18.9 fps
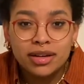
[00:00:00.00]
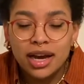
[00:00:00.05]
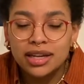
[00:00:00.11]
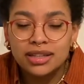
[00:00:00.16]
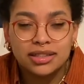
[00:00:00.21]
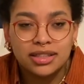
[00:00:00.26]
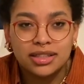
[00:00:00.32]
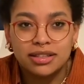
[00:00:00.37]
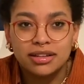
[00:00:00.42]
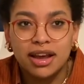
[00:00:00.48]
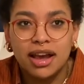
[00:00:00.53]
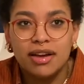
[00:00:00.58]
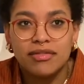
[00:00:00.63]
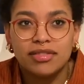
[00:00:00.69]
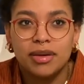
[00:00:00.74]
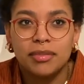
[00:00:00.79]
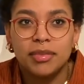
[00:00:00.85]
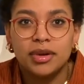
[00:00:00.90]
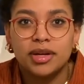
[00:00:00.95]
I didn't have
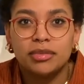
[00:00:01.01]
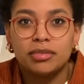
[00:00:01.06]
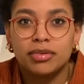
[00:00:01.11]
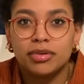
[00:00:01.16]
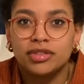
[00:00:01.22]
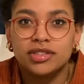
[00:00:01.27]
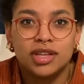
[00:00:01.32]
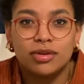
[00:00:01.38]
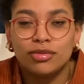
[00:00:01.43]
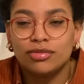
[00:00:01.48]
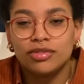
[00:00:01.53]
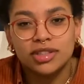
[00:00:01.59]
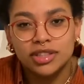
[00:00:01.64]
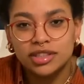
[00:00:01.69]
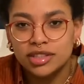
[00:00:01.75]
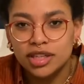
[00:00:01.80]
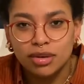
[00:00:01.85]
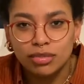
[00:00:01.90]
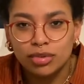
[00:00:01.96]
that many books. I would read the
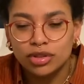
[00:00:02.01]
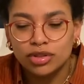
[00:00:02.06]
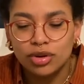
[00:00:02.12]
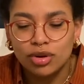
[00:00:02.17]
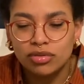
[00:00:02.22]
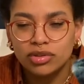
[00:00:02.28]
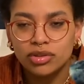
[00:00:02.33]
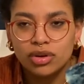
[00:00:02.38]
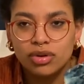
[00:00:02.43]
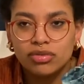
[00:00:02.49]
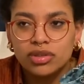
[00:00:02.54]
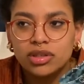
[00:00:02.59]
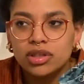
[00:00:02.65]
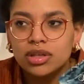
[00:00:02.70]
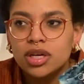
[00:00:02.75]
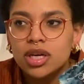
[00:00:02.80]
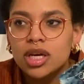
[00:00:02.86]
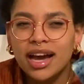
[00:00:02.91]
same books over and over.